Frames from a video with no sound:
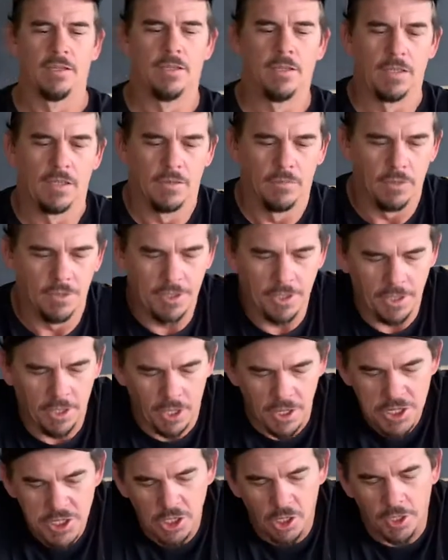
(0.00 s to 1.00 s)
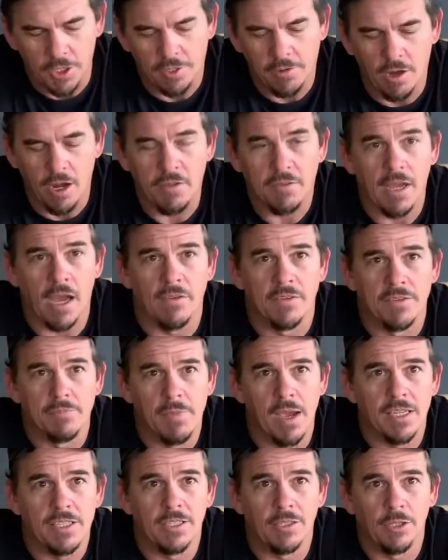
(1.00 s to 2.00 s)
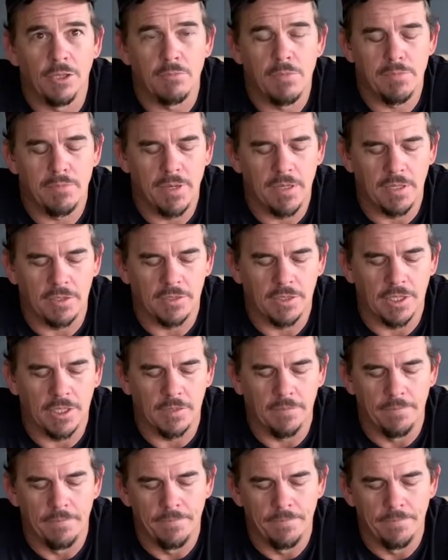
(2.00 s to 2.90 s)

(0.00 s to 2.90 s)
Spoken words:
with the nice shiny chrome covers. It makes it look a bit better. So